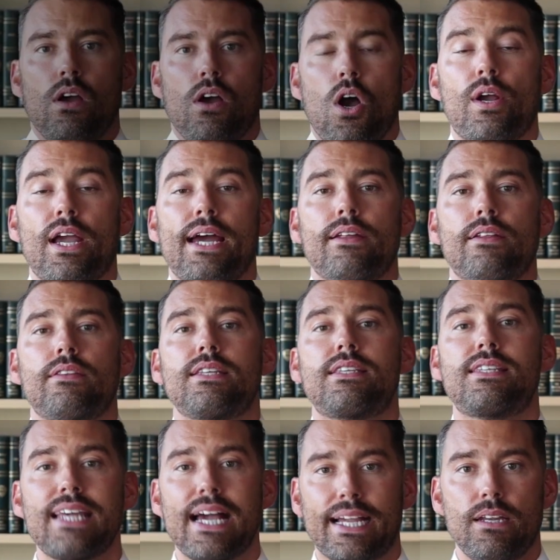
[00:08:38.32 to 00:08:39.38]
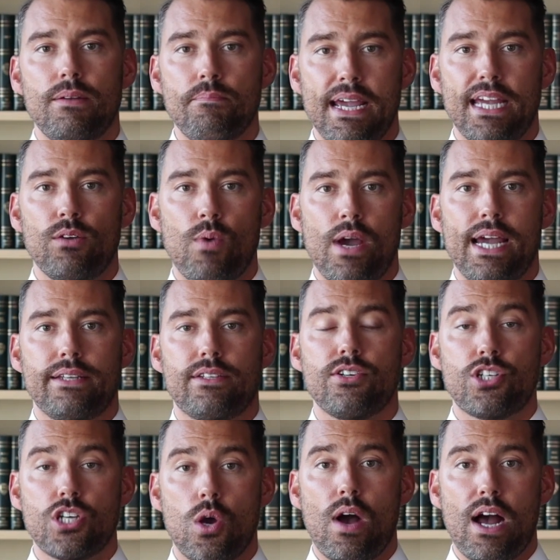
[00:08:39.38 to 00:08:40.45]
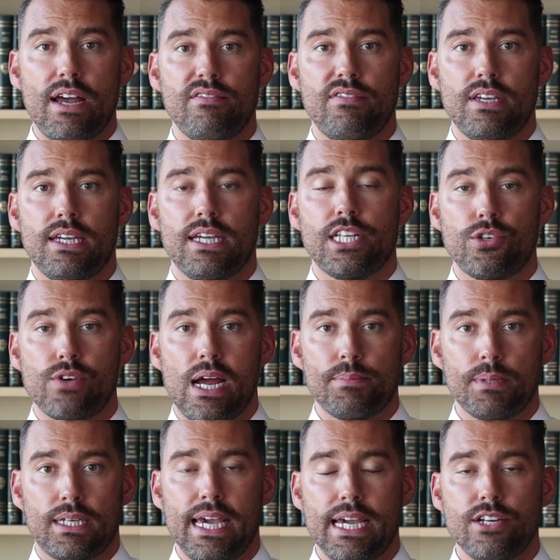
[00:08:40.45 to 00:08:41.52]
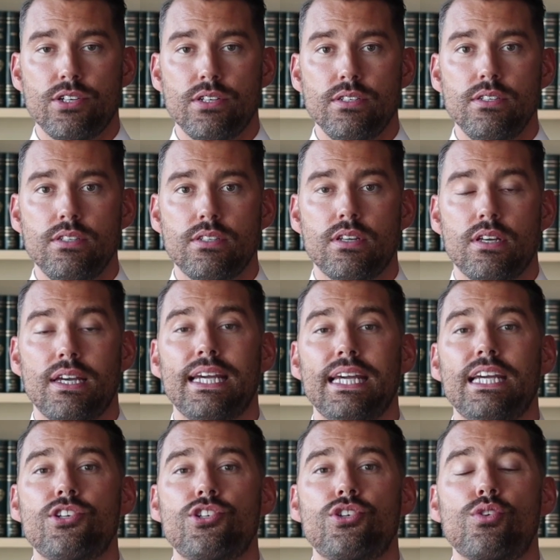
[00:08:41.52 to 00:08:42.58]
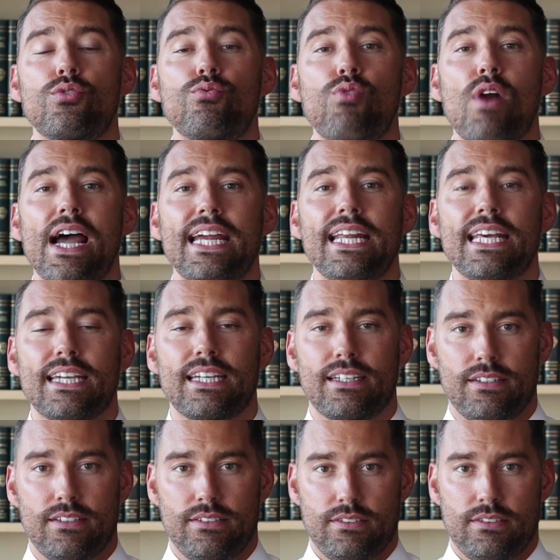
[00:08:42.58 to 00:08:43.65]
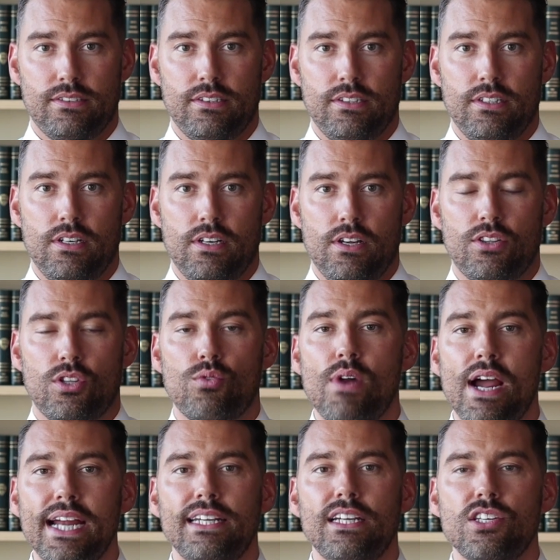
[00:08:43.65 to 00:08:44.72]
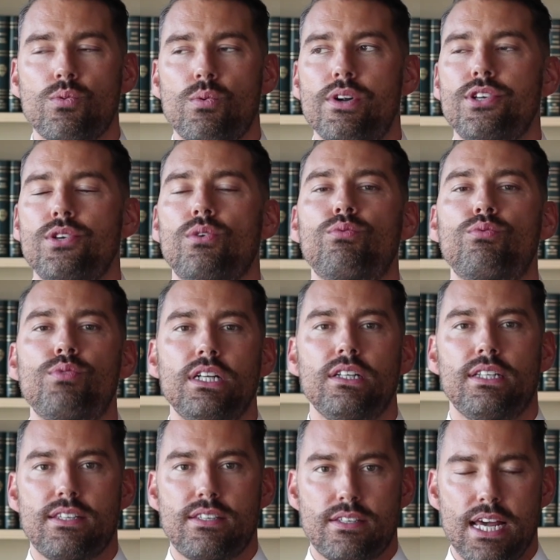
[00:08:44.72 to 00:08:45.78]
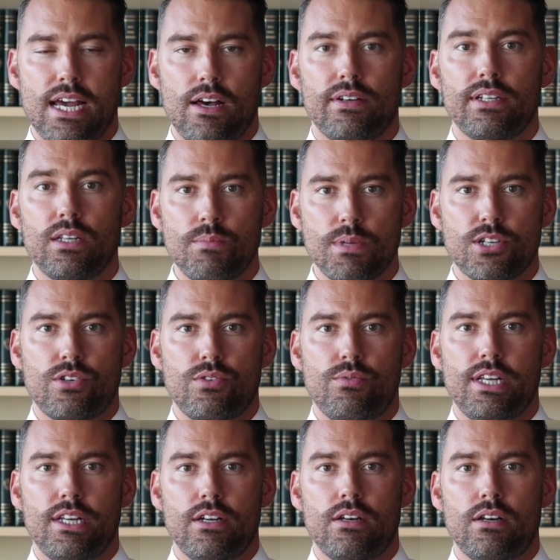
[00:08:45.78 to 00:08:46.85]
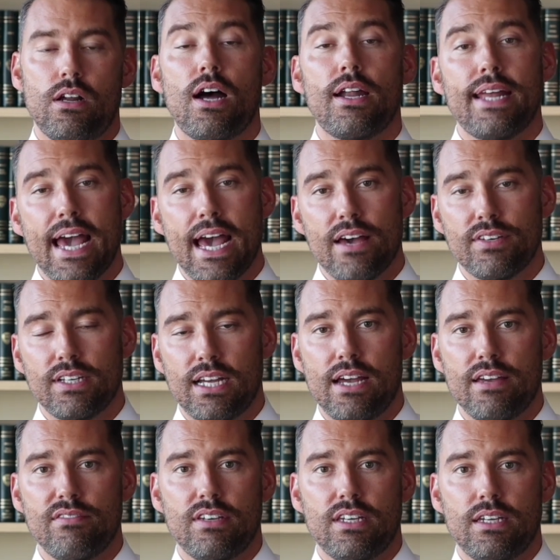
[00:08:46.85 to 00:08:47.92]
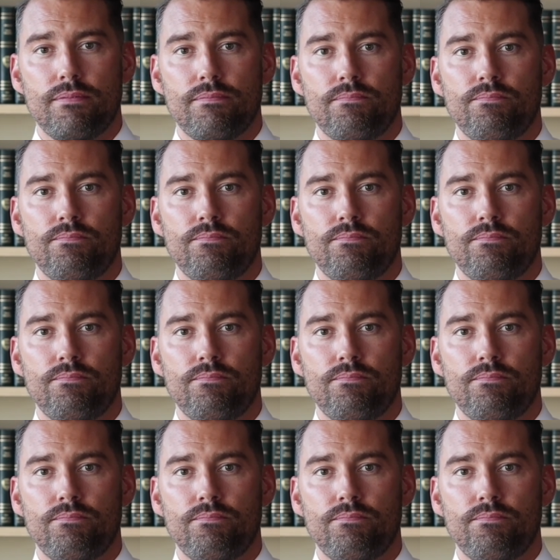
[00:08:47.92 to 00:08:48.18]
Okay, the second main way to show IV in your applications is your writing. The writing is where you'll really sell an admission reader on having IV.